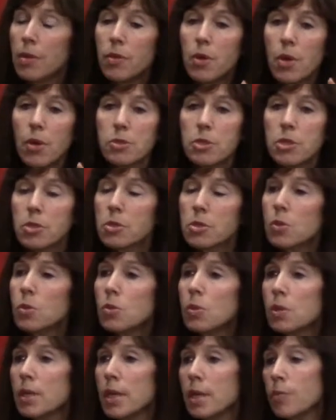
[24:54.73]
There's a
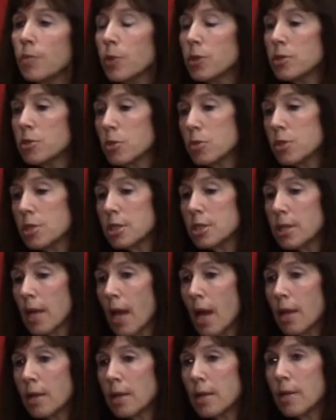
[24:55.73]
school in Prince George's
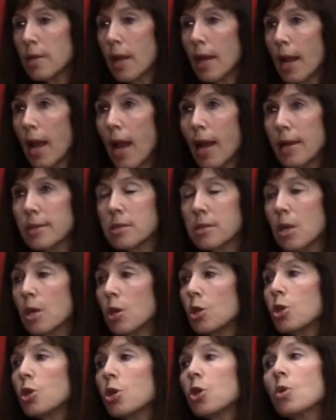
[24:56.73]
County that has
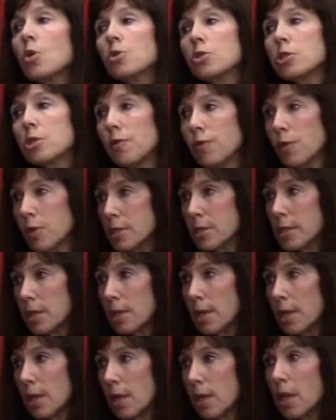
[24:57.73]
huge
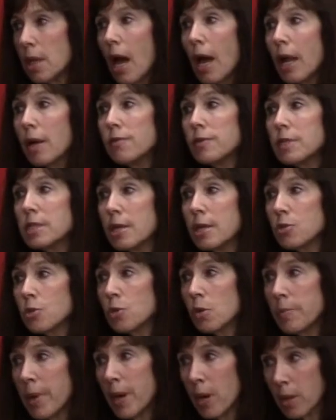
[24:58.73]
diversity, a lot of
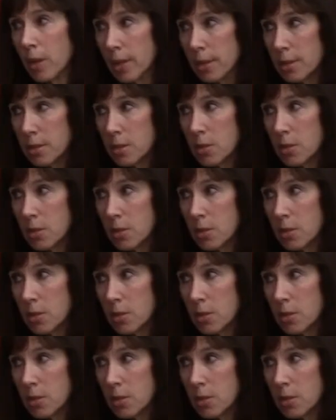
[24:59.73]
Central American